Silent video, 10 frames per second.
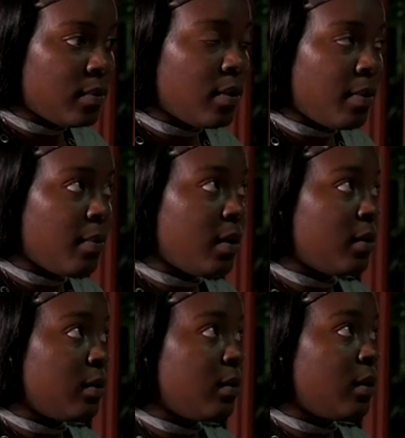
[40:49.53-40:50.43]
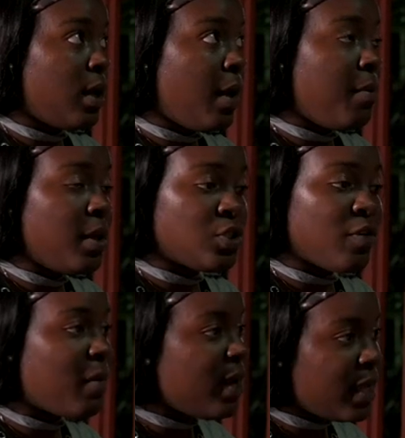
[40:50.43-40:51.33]
Yeah, man. And make sure
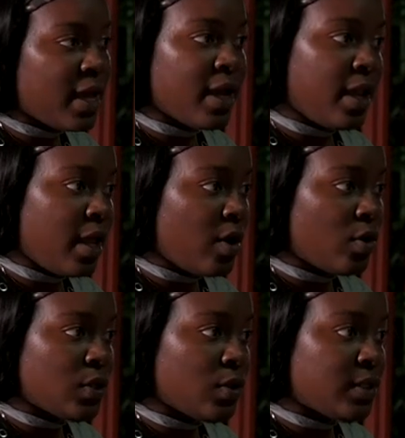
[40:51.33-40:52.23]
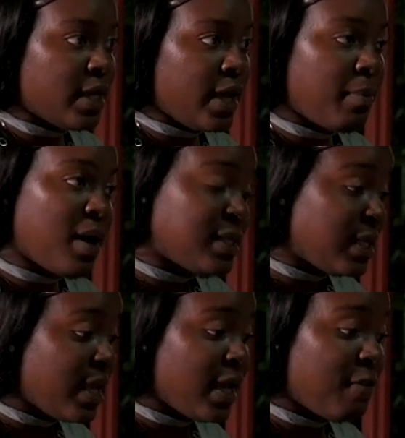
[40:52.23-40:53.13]
everybody can get them cut out tight. Boss,
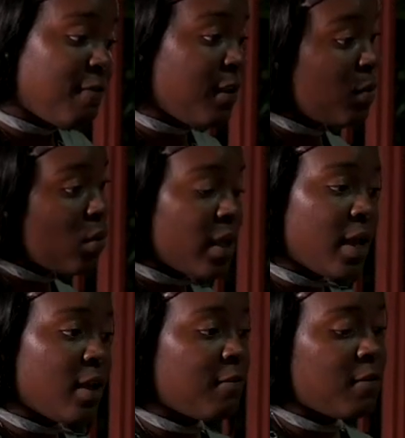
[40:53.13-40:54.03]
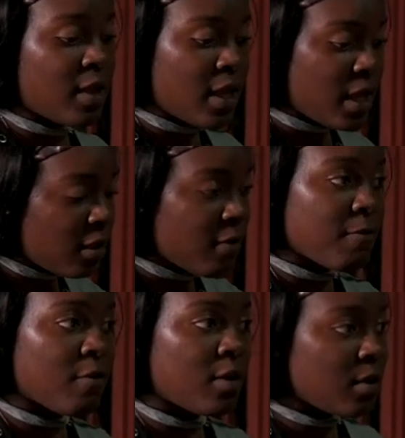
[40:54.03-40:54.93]
you can get fame, you can get fame, you can give your
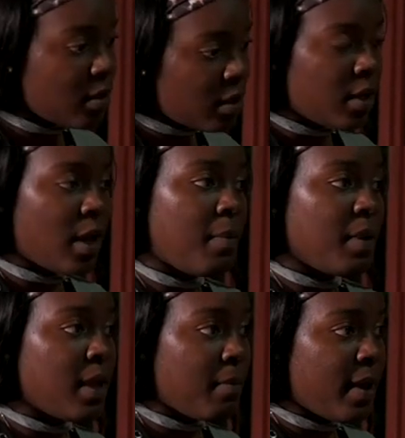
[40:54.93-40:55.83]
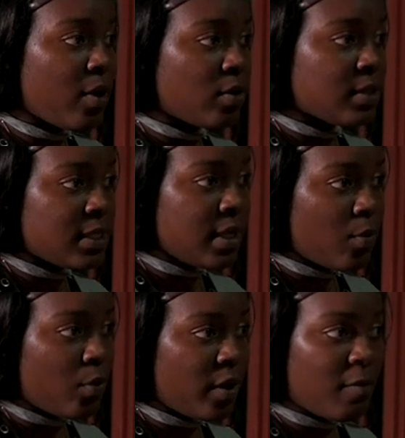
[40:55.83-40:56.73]
friend. And me get my cut
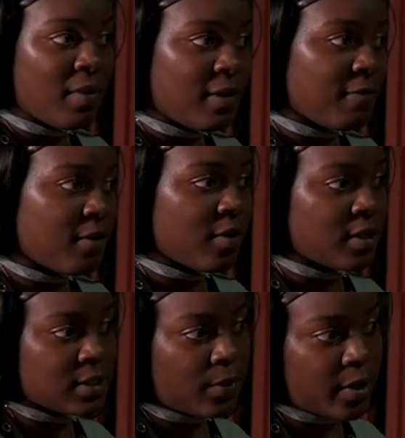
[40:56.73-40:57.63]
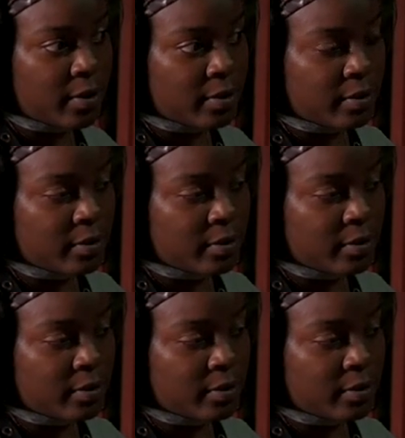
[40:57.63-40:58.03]
same way, everybody here and square.